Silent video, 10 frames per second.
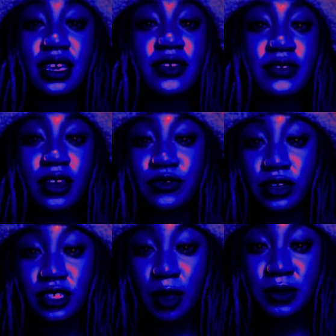gift of
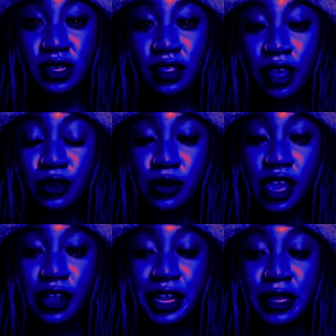reception that you
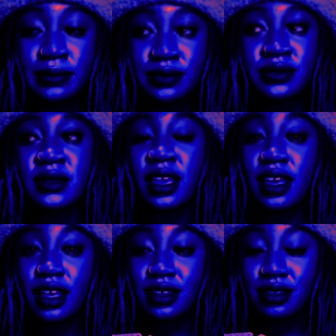carry,
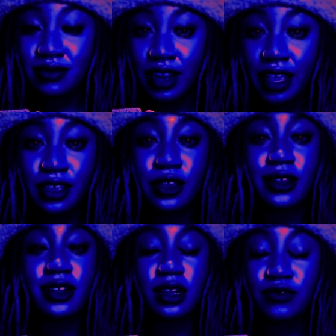right?
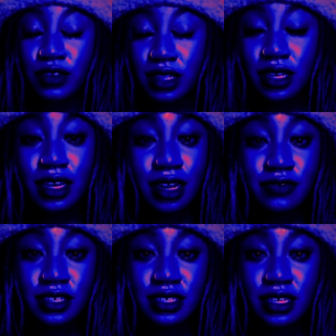You're really good at
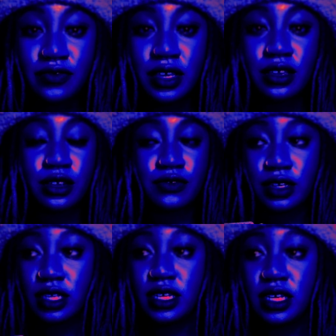receiving, you're
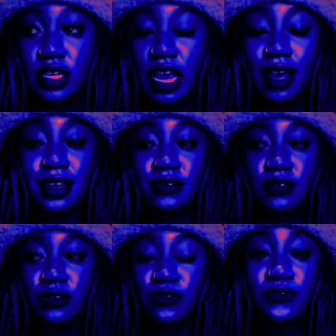really good at
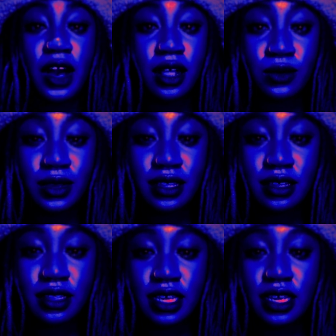following
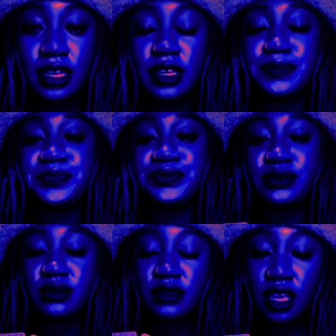the lead.
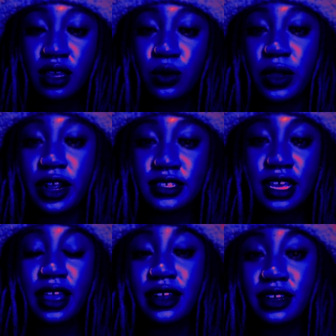Whereas
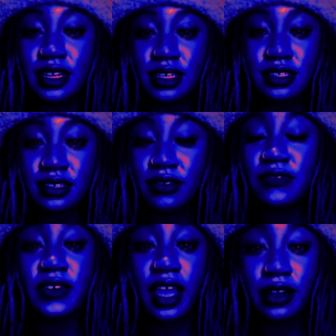Aries,
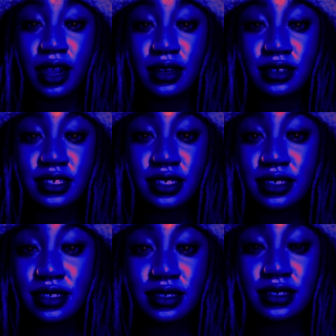fire energy,
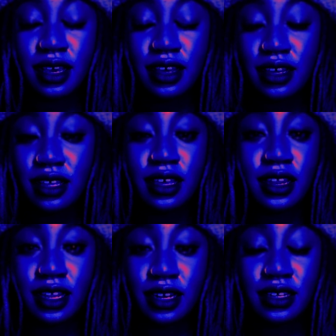is
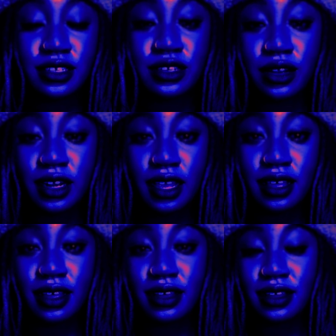good at asserting.
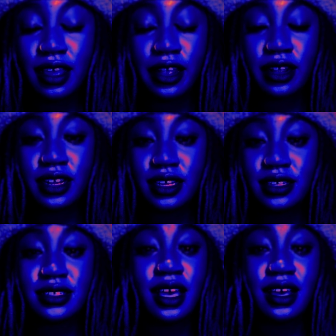
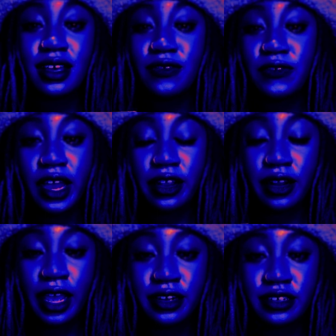Aries,
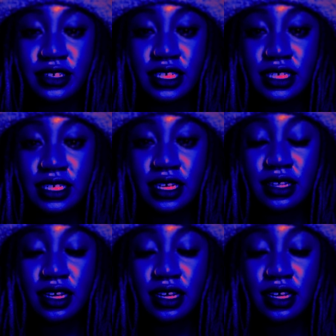fire energy